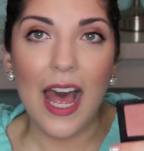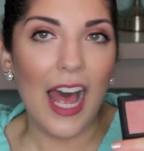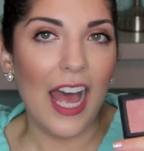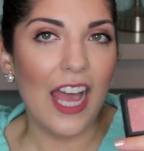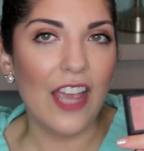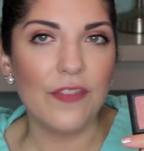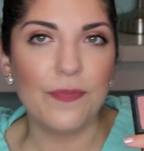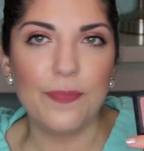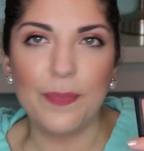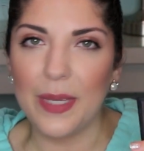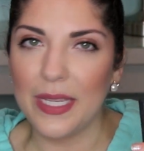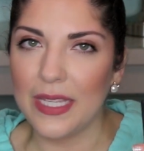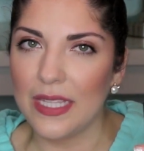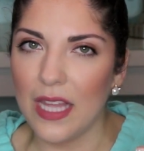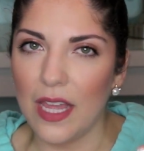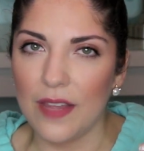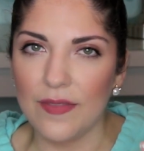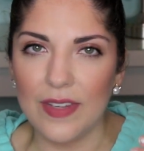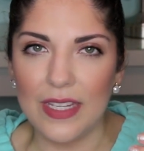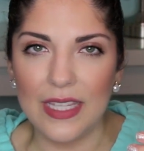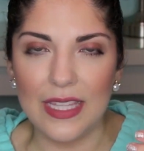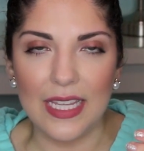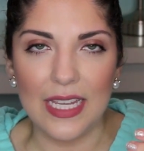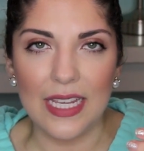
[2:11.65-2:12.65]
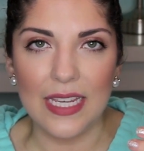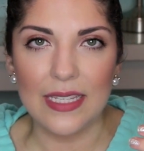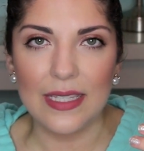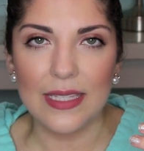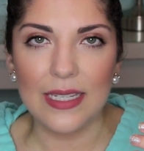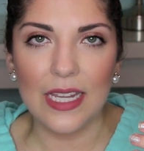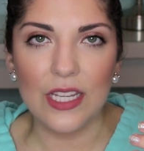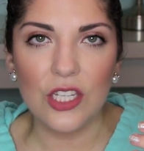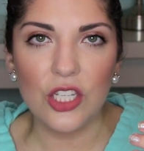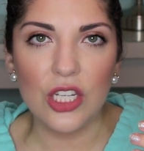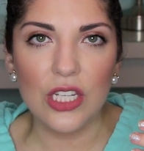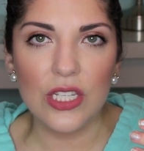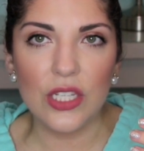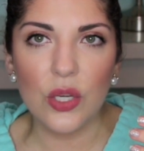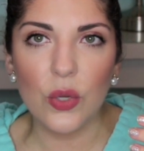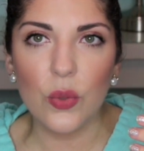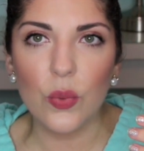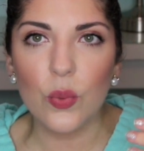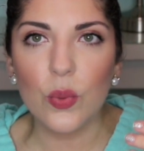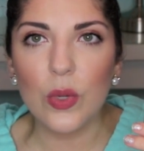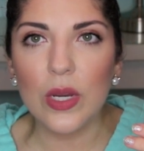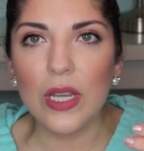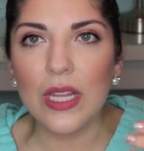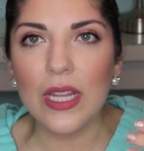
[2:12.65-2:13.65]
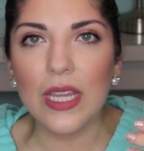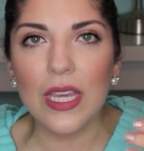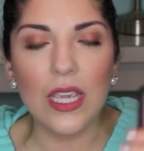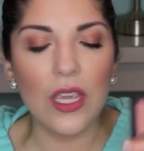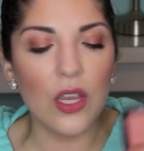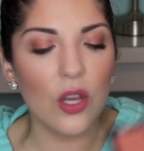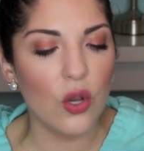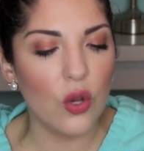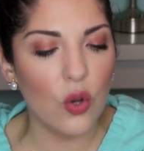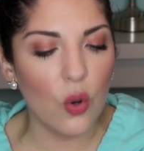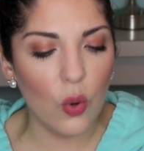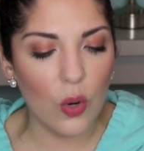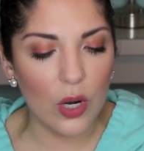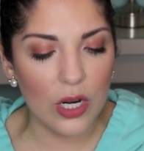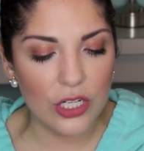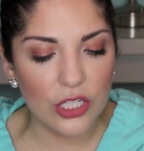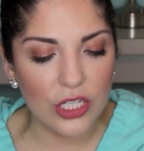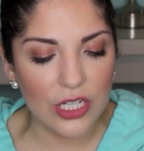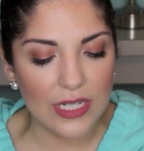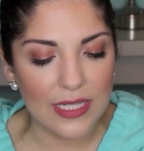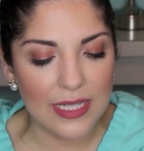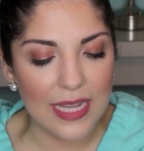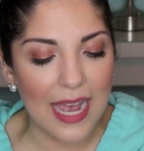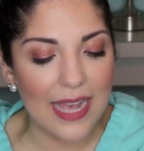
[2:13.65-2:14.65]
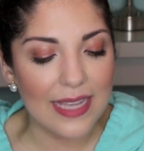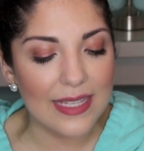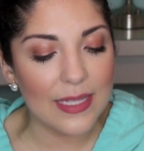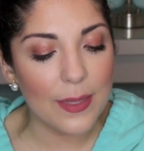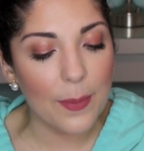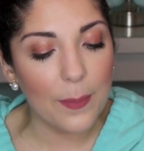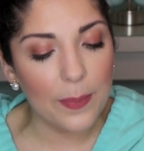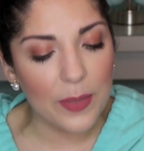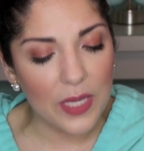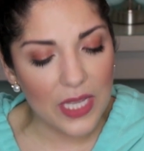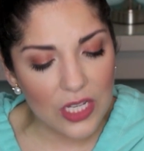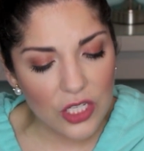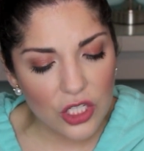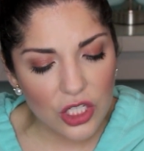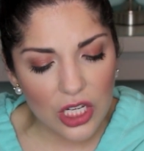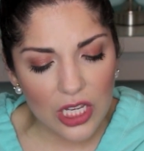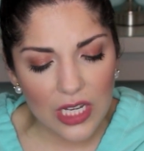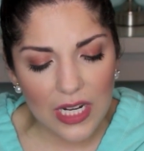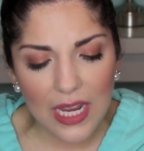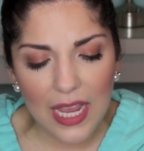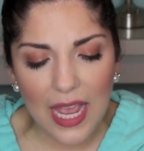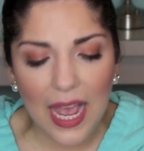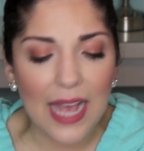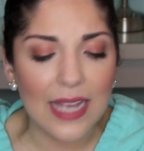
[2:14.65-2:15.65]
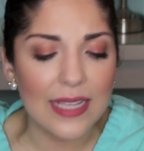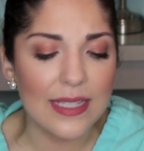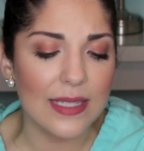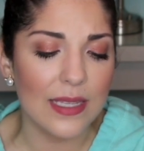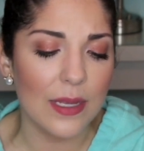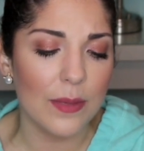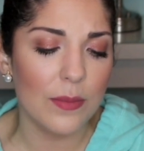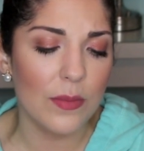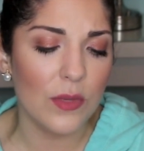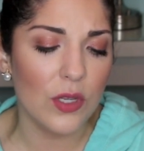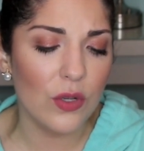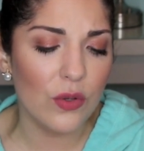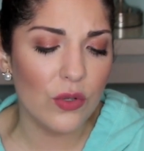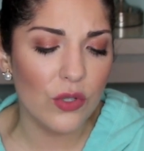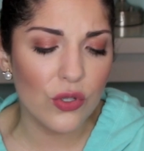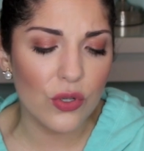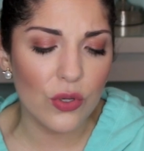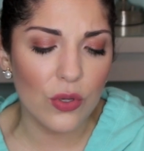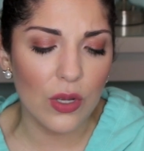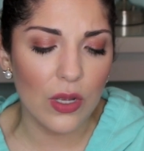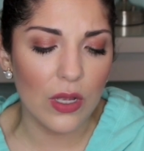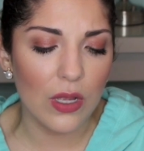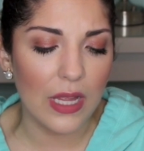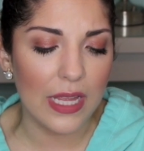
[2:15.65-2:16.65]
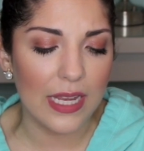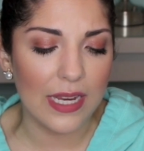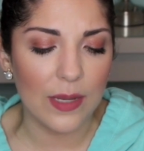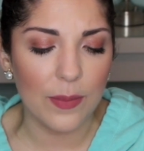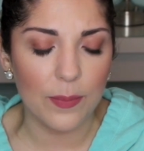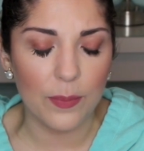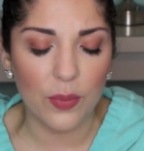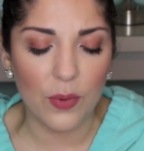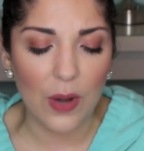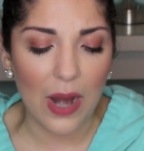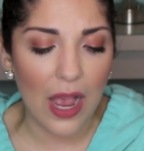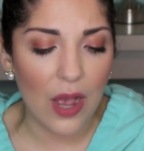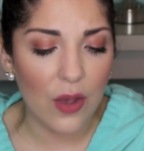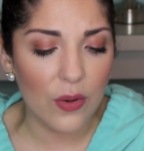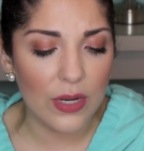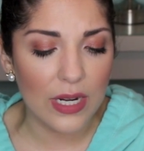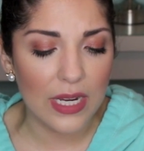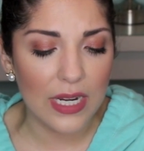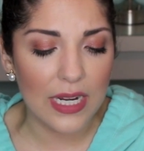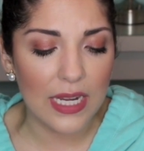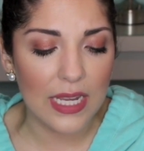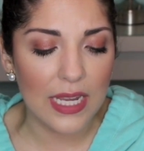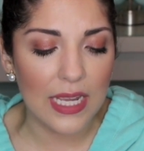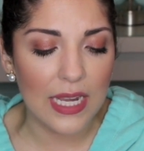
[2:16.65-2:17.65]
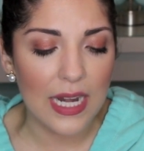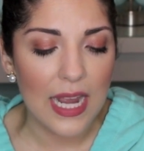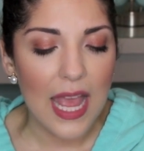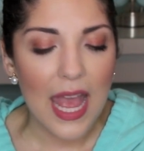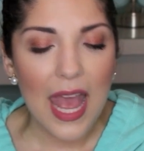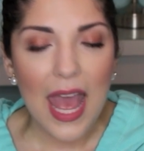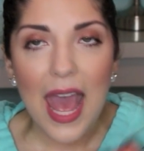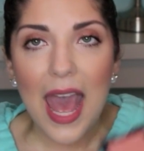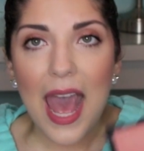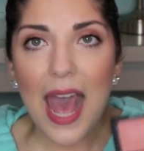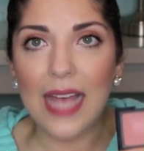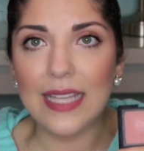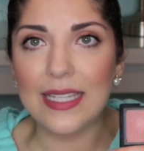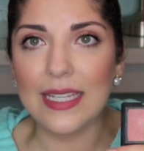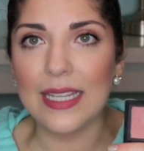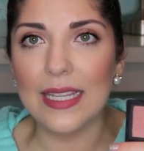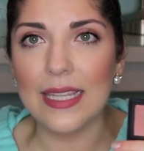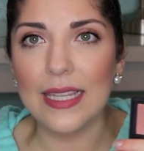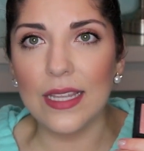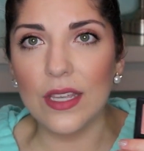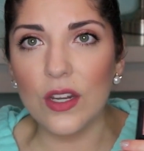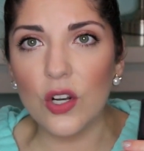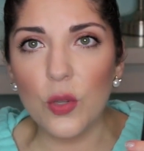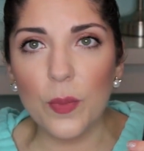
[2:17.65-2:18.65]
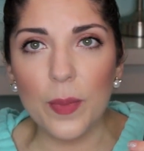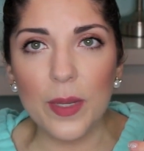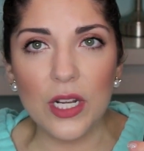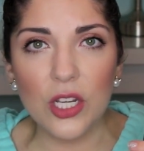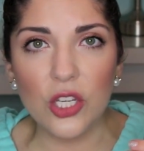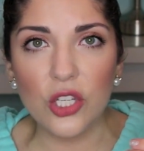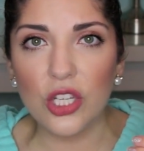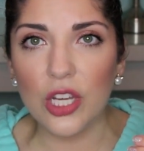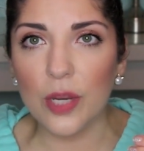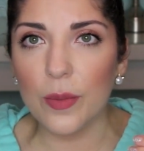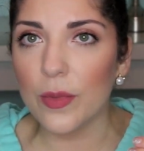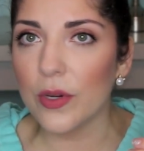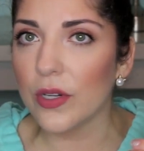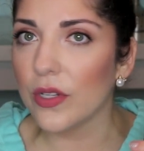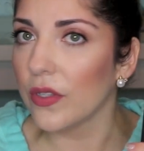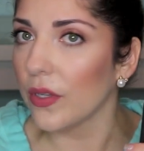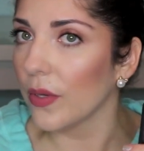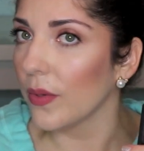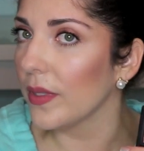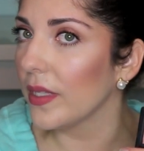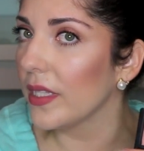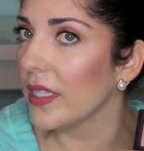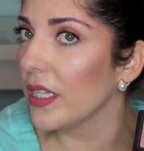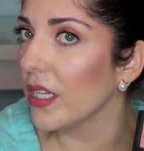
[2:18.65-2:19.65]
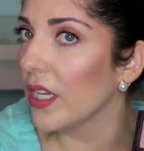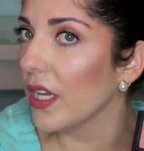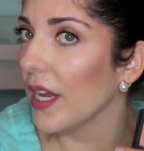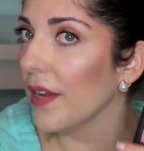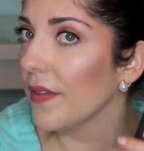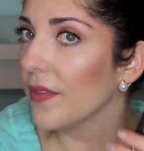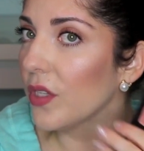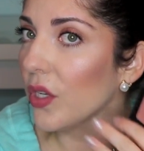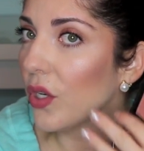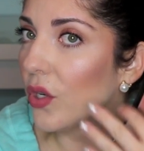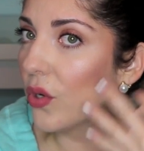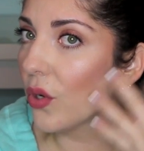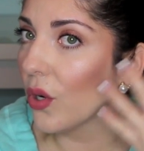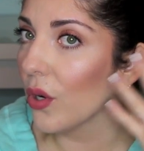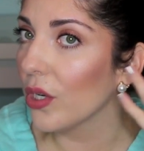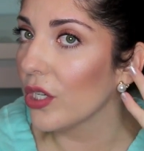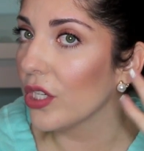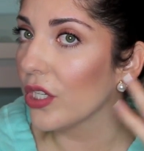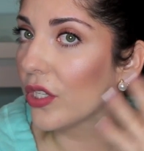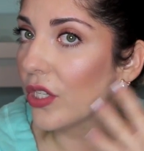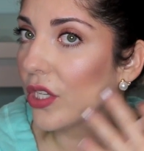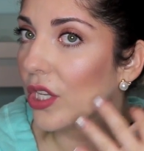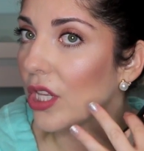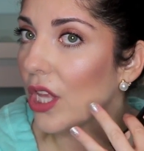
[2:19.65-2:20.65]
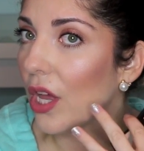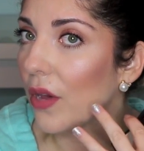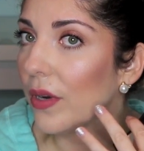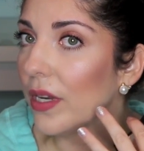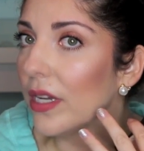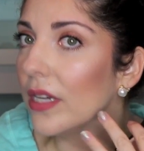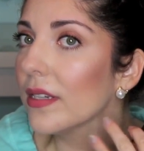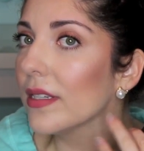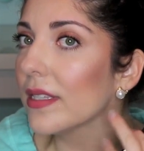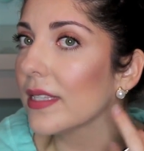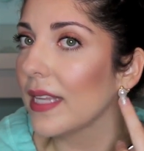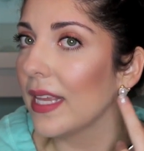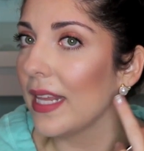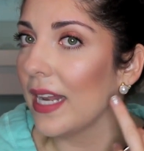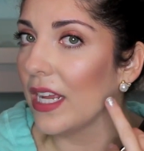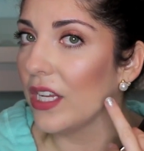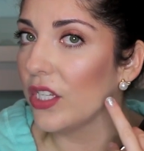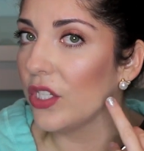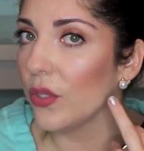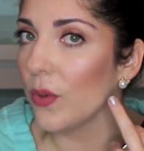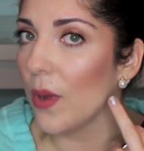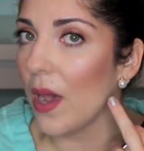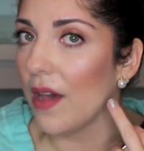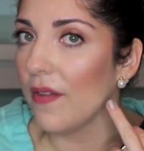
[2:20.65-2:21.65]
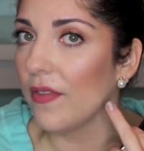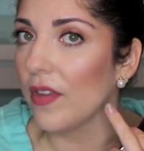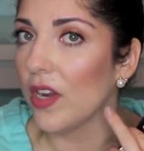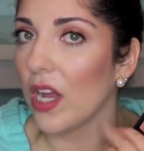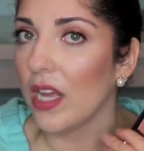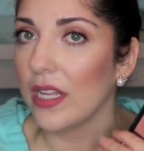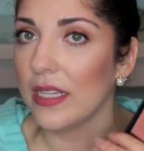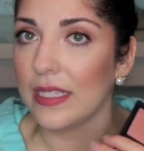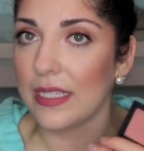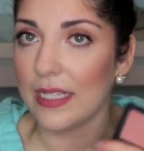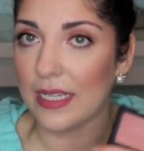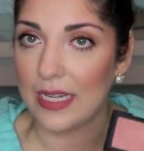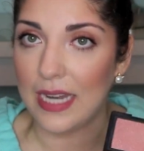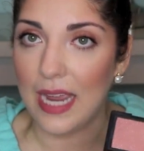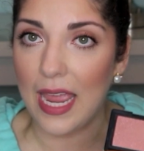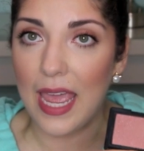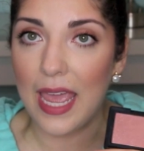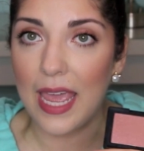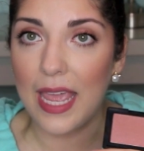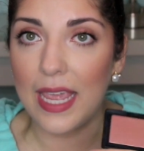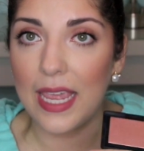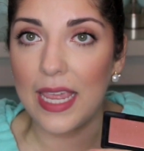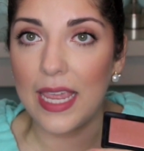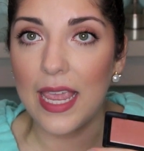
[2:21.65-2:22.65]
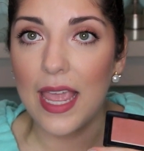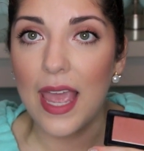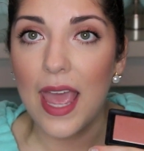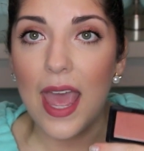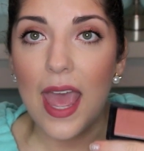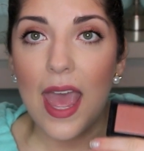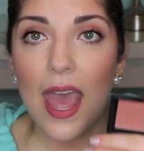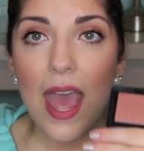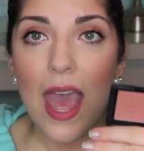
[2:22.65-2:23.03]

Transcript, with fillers: I've been loving this. It's just a really gorgeous, has some peach in it, has some neutral, like brown in it, has a little bit of shimmer, so it still gives a gorgeous glow to your skin. I do have it on today.